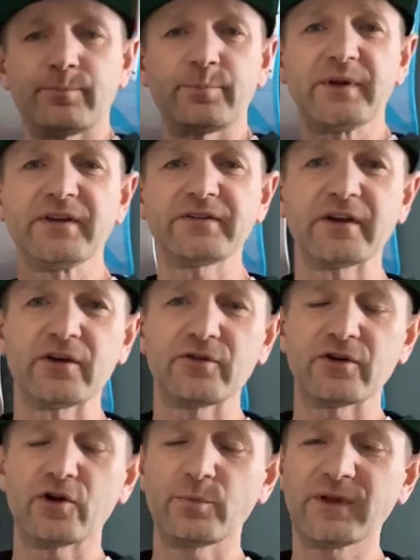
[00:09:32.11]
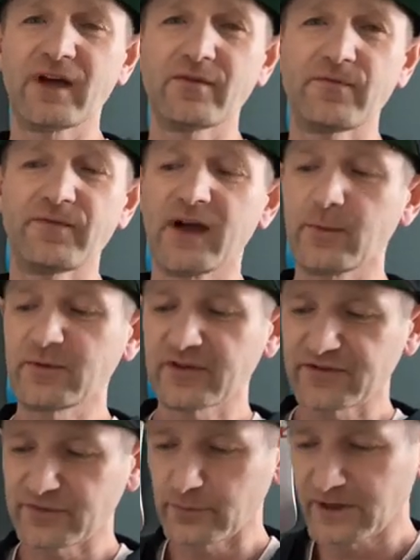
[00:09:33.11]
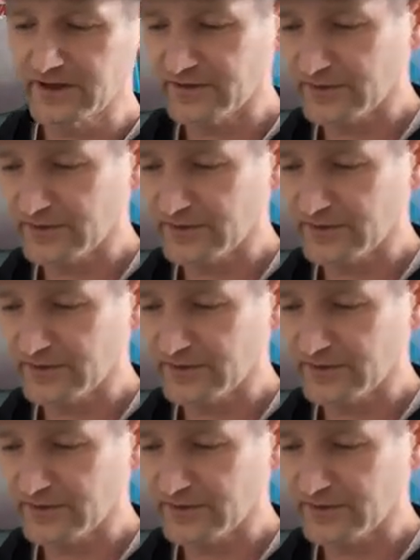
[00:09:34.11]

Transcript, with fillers: peace out. Hope you have a fabulous week.